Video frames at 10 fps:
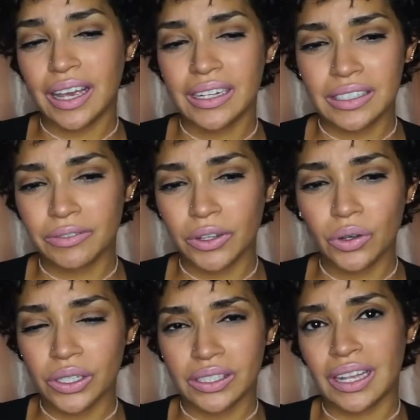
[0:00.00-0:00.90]
kind of
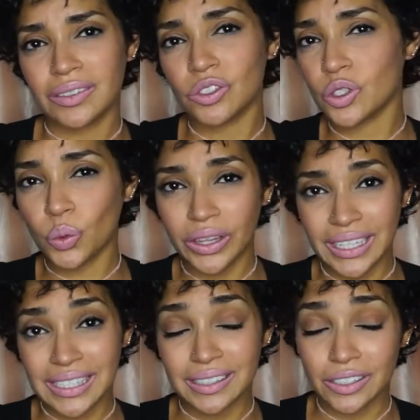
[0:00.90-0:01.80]
difficult. It's not just one
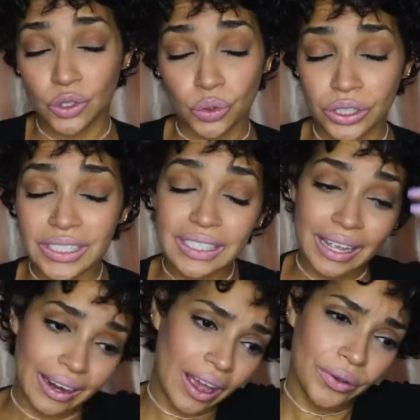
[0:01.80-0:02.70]
that's the drawers
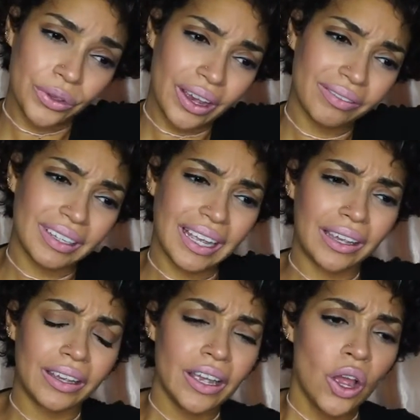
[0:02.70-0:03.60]
slide out. You have to
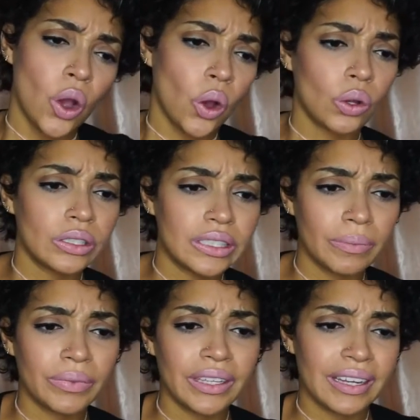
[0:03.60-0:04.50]
like hold
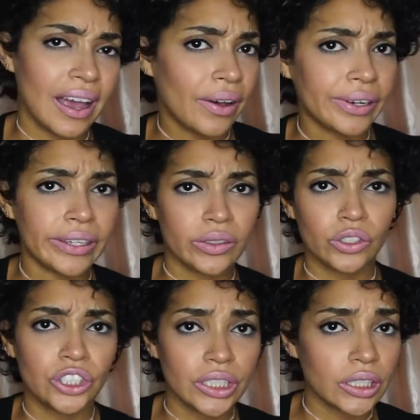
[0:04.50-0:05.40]
something down
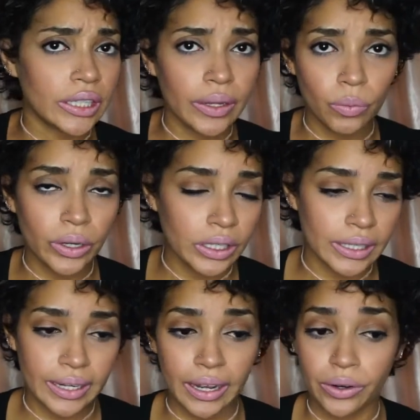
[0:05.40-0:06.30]
and jiggle it and wiggle
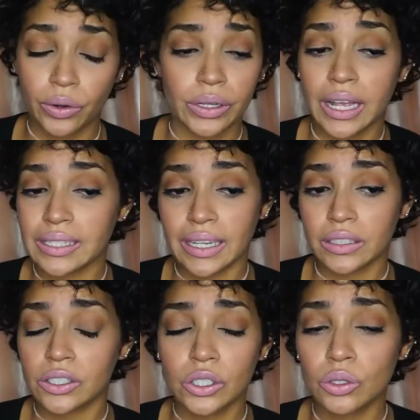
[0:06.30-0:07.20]
it. I don't know, it has like
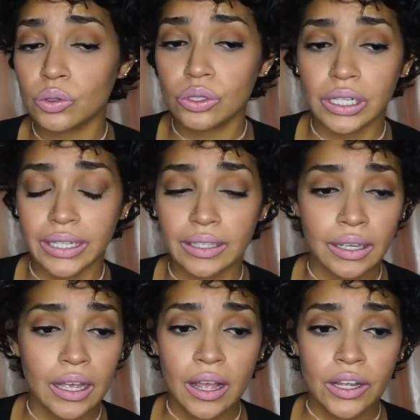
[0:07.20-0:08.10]
this huge like
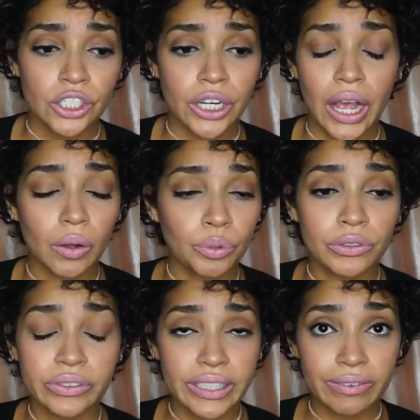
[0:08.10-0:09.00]

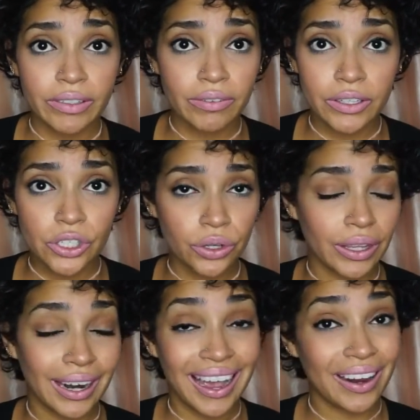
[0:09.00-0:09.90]
child-proof safety feature
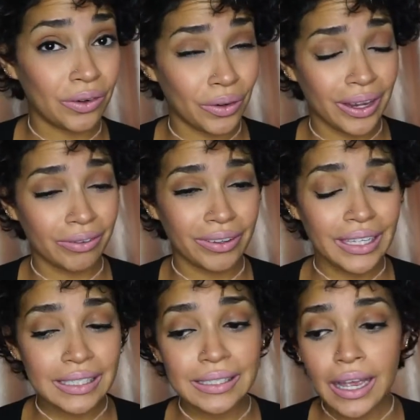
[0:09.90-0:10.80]
that I don't know how to
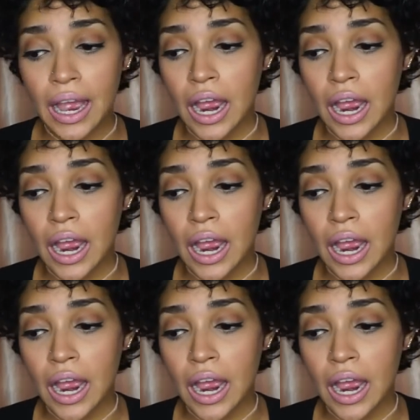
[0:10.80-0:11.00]
fix